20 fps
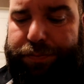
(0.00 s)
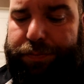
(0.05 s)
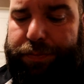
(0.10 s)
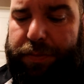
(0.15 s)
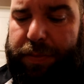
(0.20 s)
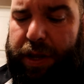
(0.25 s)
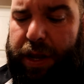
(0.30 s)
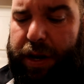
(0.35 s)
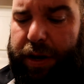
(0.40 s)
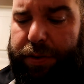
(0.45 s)

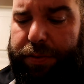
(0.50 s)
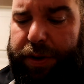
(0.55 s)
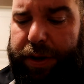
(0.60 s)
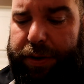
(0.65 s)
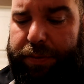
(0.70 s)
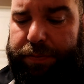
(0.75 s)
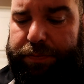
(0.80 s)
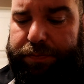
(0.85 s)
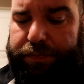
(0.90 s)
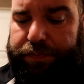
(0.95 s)
Anyway,
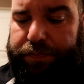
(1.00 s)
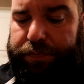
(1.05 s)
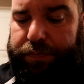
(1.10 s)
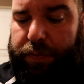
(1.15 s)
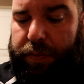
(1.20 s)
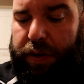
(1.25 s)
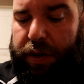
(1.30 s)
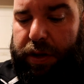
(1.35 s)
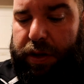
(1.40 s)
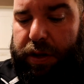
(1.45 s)

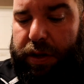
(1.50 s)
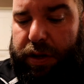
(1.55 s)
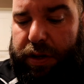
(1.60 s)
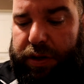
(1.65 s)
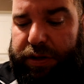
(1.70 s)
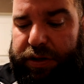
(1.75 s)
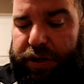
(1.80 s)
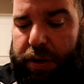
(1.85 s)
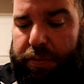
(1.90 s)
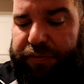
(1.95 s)

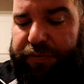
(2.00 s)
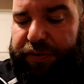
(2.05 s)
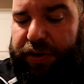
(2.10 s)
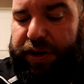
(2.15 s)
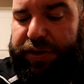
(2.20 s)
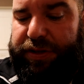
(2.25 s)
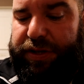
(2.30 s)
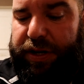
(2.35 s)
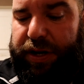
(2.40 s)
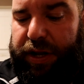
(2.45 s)
double
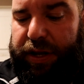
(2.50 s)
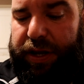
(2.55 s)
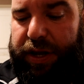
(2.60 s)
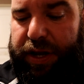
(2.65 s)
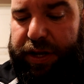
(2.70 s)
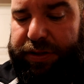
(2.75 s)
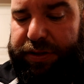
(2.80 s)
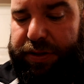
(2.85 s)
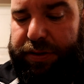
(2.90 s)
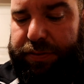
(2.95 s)
face hit, I
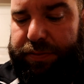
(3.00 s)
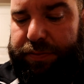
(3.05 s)
guess.